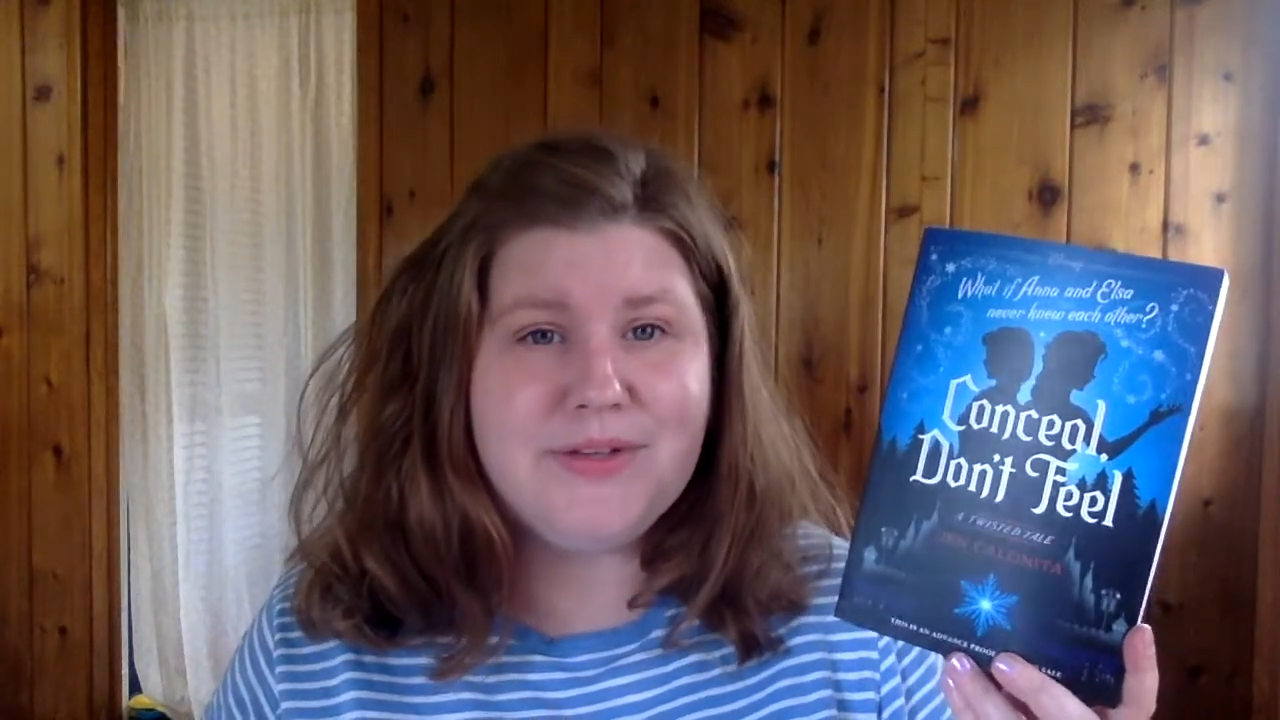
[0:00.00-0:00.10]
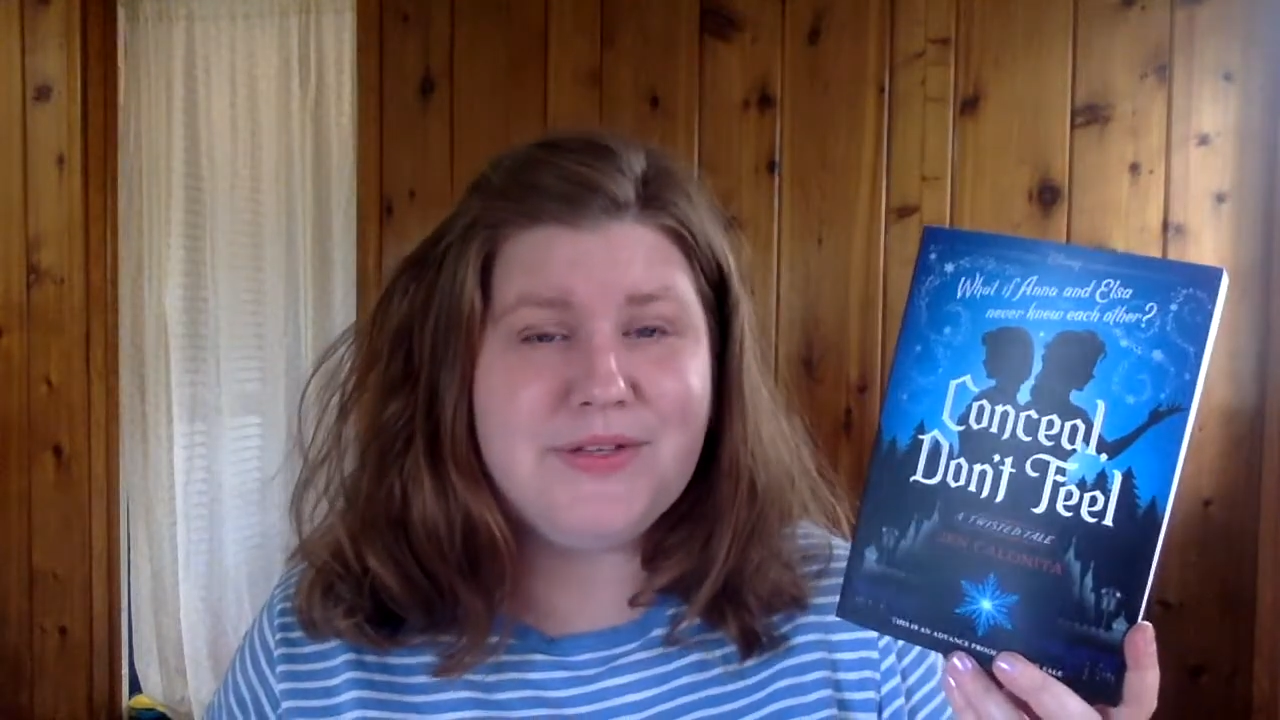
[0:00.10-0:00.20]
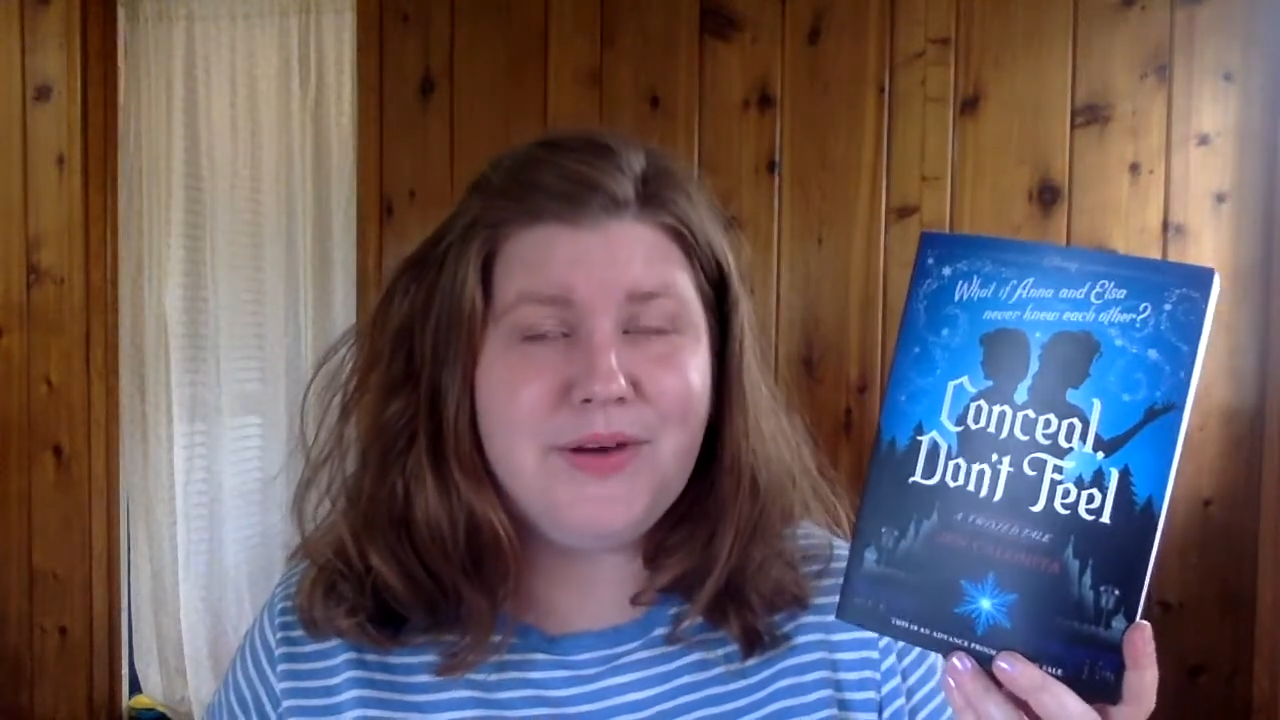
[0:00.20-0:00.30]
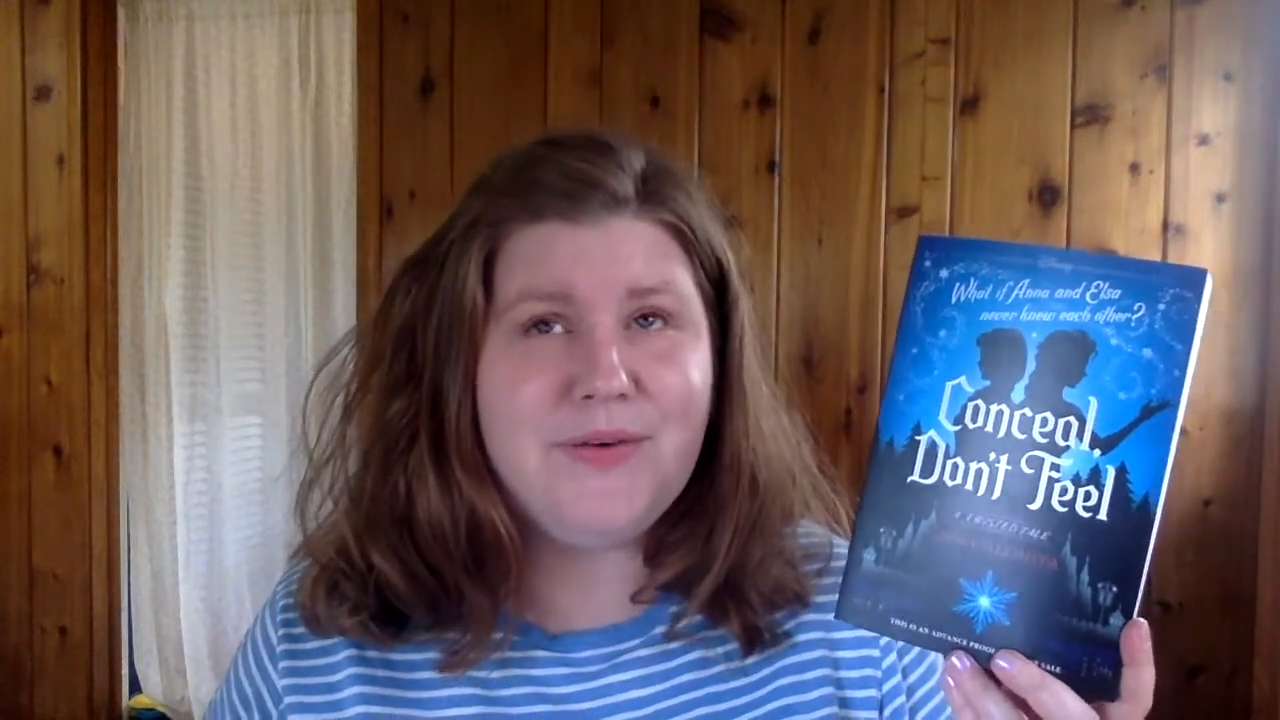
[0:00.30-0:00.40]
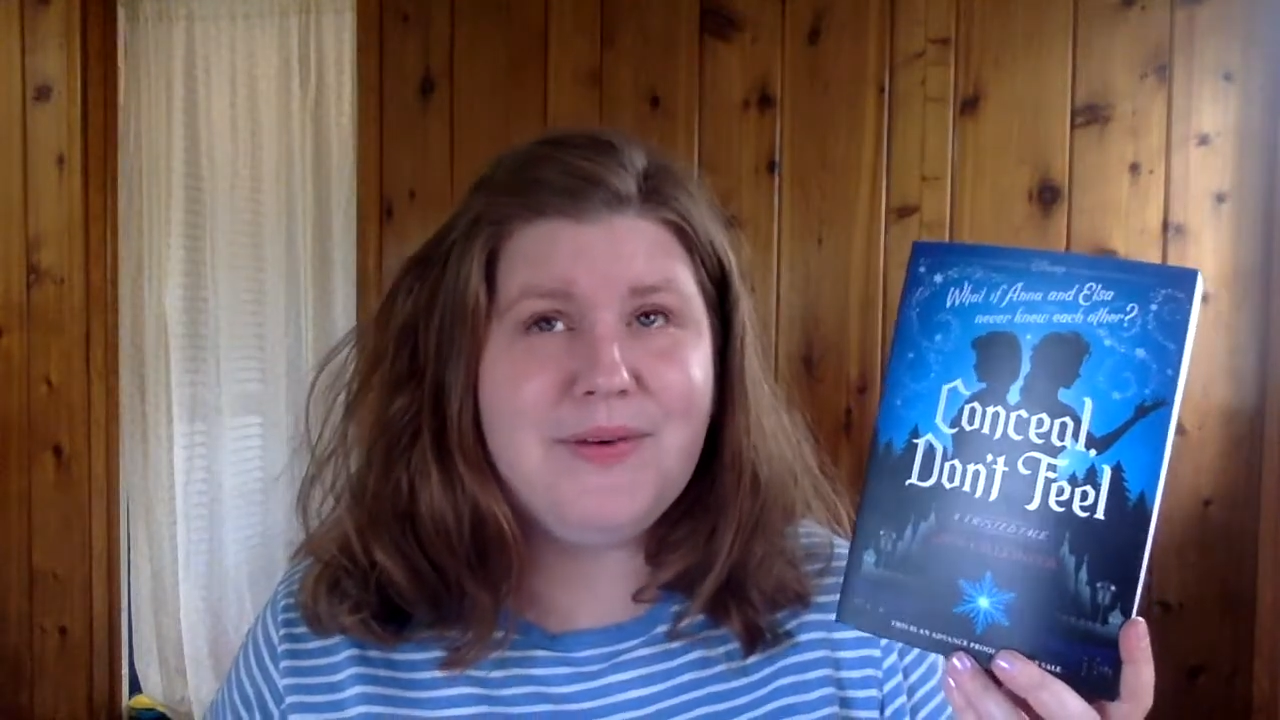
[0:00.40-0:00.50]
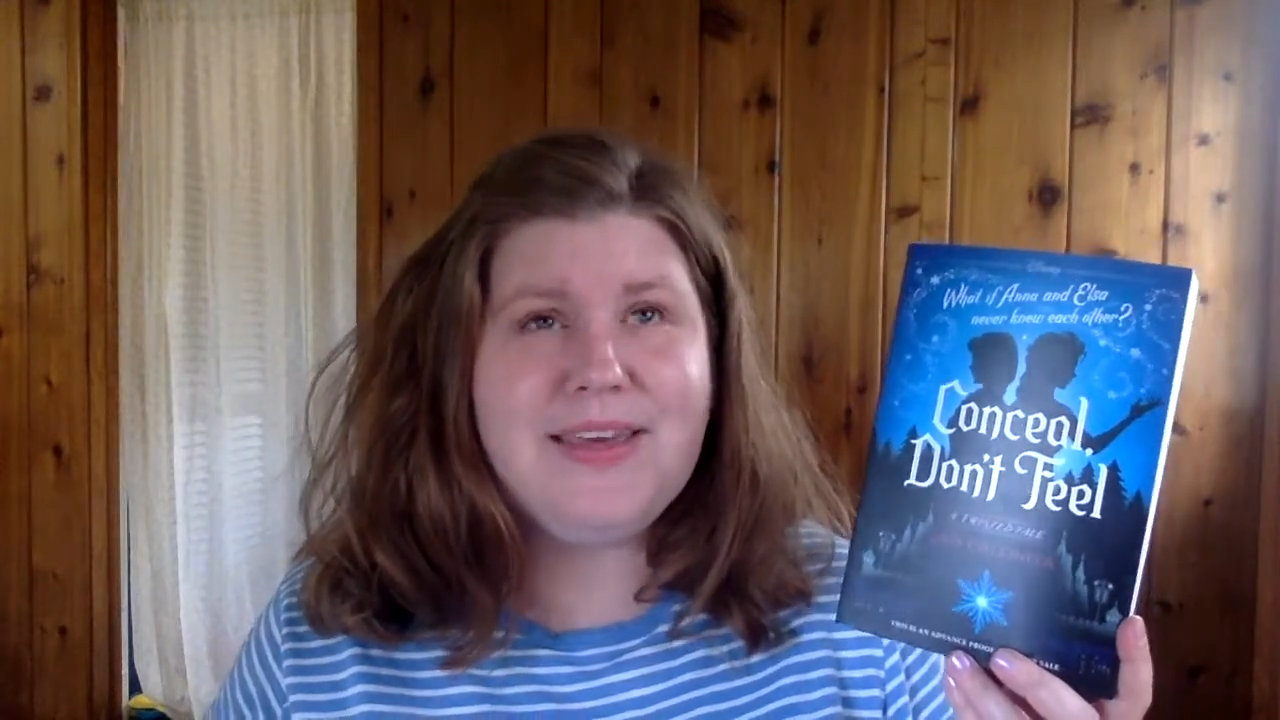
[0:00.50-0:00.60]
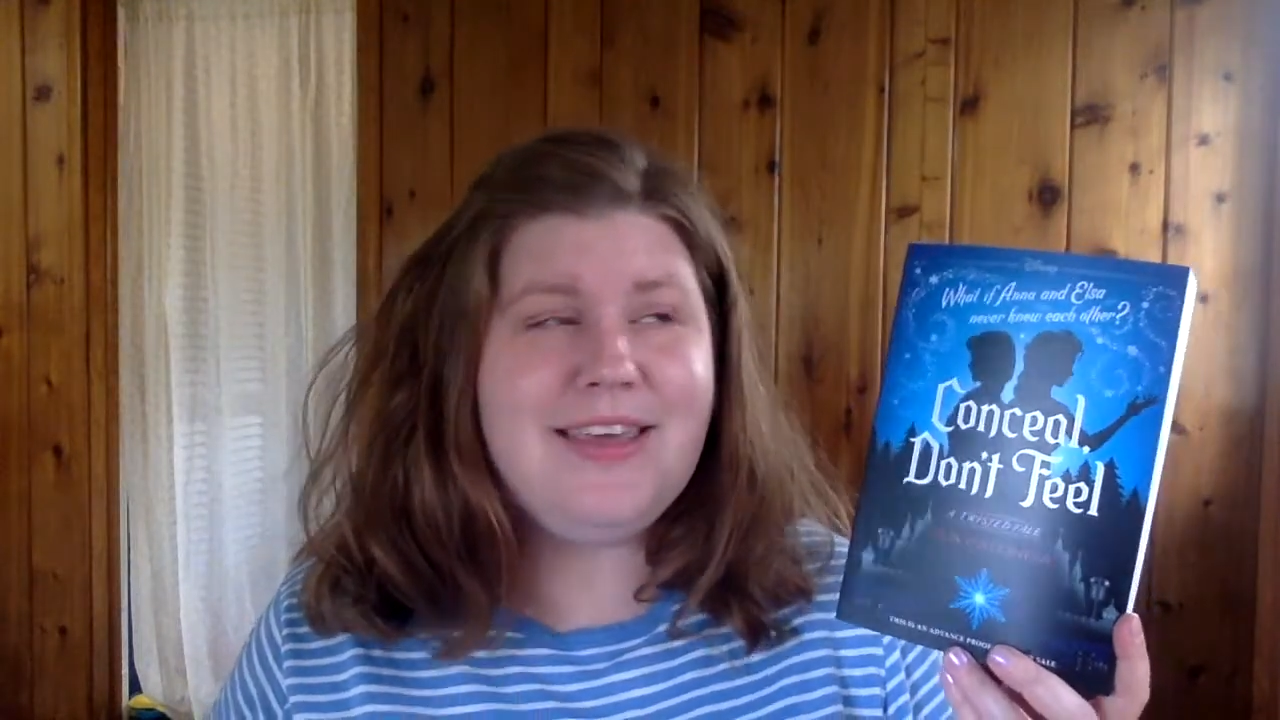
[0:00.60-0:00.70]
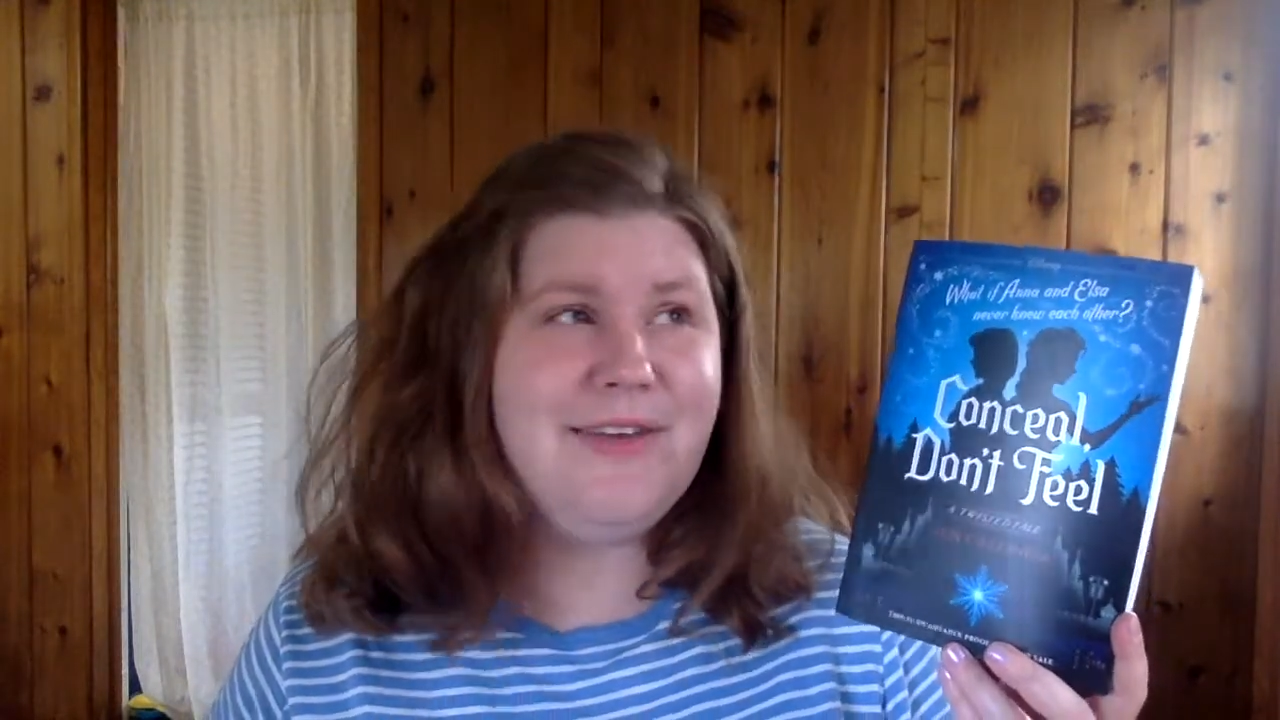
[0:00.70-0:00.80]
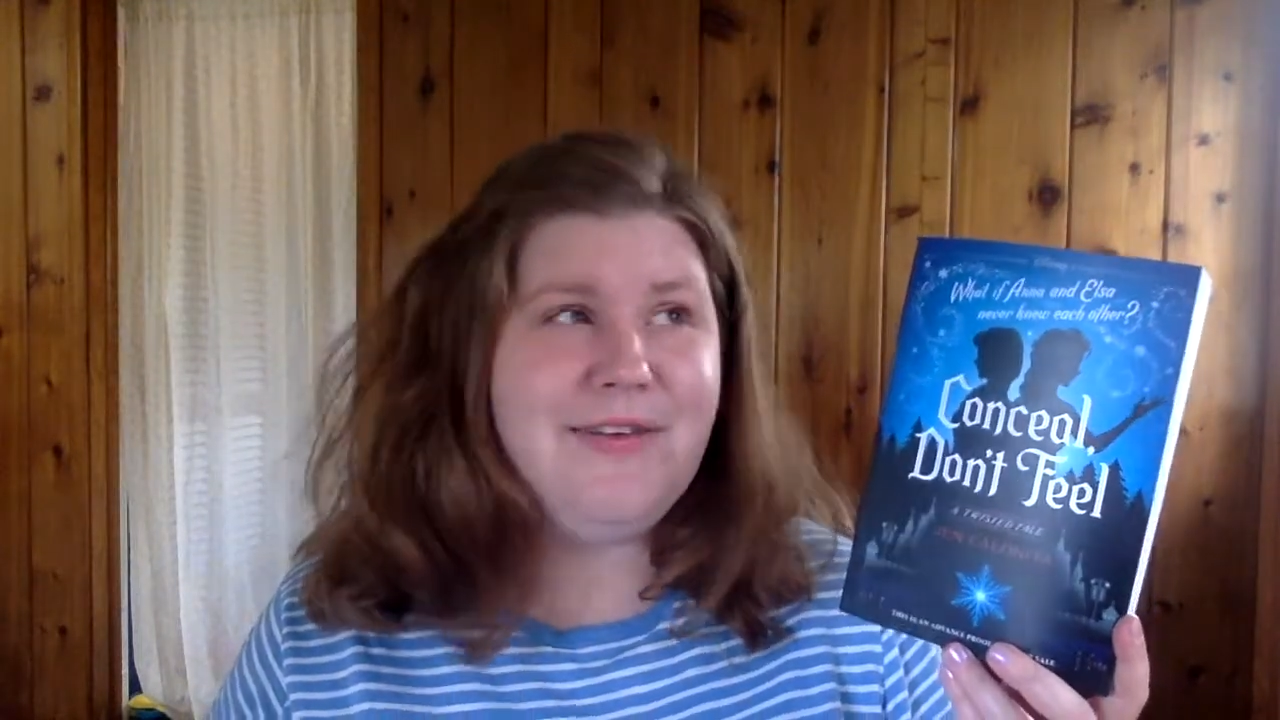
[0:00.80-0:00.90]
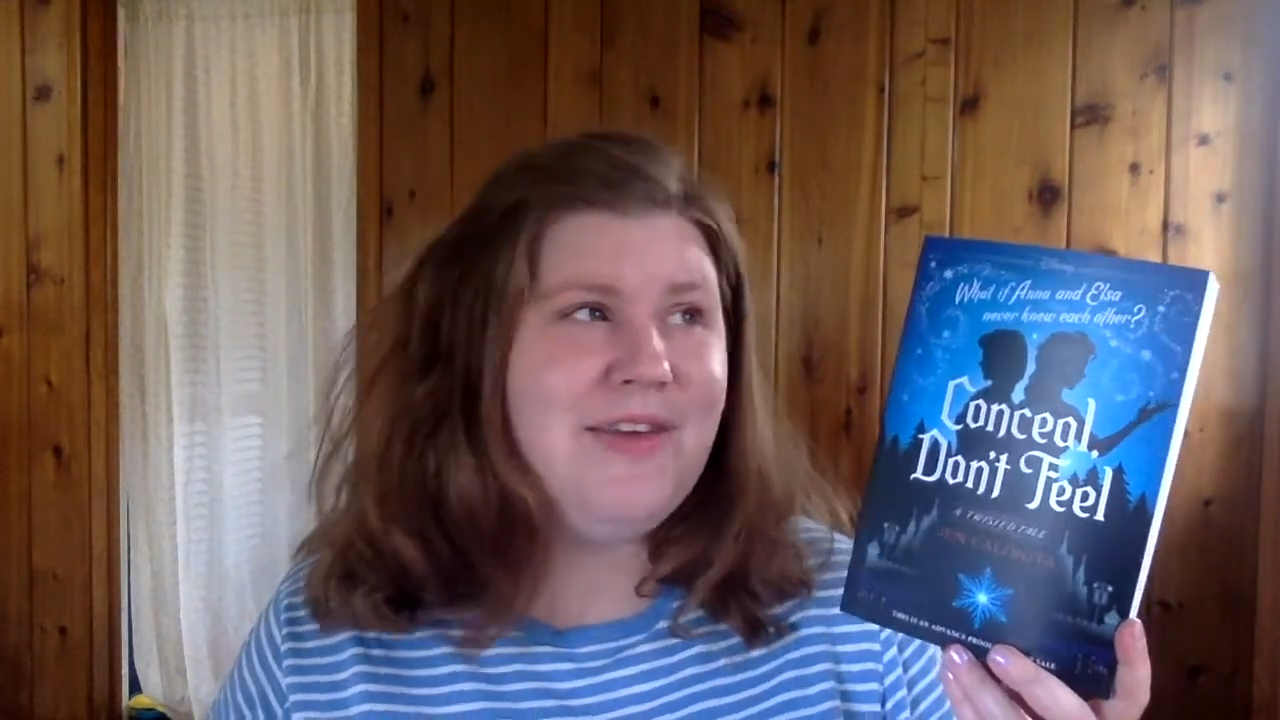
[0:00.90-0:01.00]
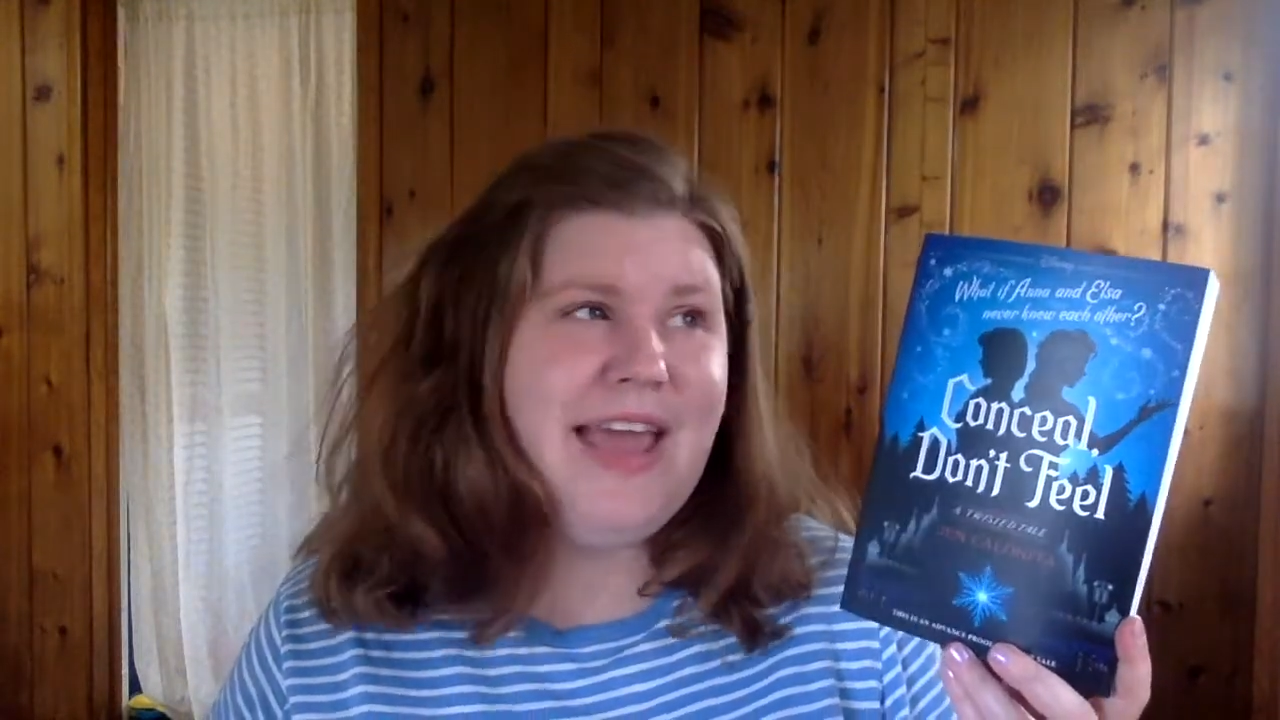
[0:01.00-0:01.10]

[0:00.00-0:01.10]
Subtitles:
so you